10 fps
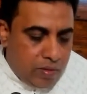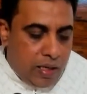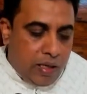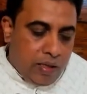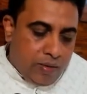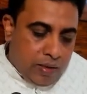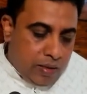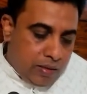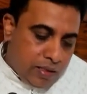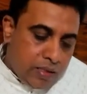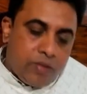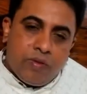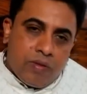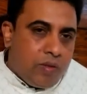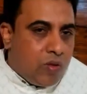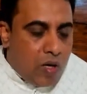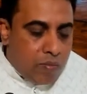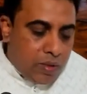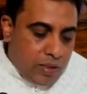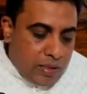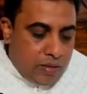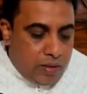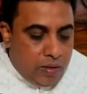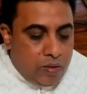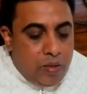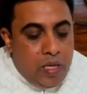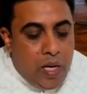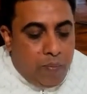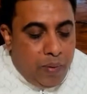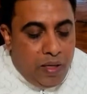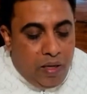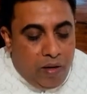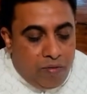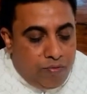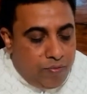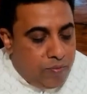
and this is common, that, you know, many of